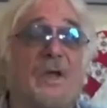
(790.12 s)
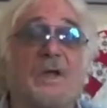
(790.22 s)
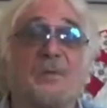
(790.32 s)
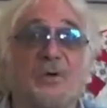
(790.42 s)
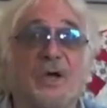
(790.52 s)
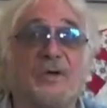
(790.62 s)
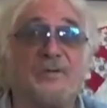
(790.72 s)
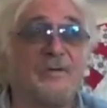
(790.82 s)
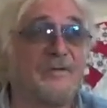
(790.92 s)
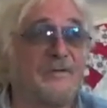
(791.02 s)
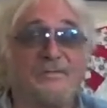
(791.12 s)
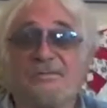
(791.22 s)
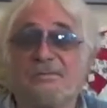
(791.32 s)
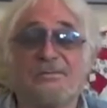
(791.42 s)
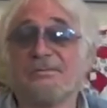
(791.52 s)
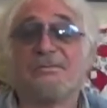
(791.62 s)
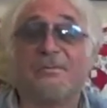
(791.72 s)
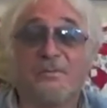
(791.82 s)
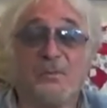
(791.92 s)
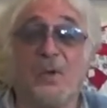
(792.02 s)
Enterprise is
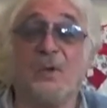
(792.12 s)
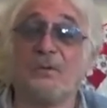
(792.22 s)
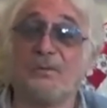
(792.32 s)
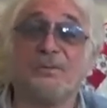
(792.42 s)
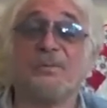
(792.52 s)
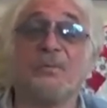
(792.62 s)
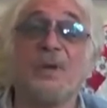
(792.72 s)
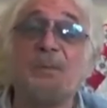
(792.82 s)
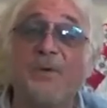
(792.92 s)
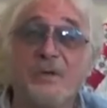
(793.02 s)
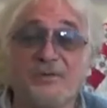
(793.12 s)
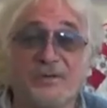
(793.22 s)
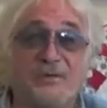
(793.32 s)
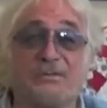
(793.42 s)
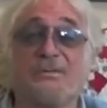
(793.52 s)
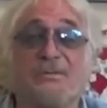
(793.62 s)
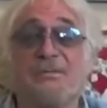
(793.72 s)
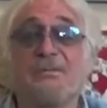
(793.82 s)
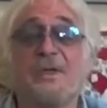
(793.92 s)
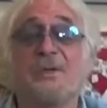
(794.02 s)
all rebuilt and,
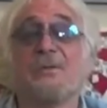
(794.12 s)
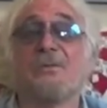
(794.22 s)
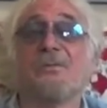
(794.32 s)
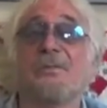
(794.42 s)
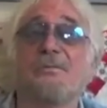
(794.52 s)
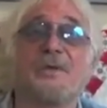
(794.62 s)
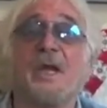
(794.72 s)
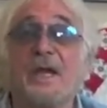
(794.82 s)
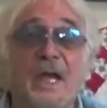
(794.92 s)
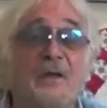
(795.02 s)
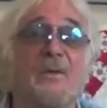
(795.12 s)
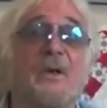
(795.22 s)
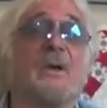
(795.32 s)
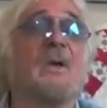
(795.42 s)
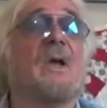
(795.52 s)
you know, getting out there.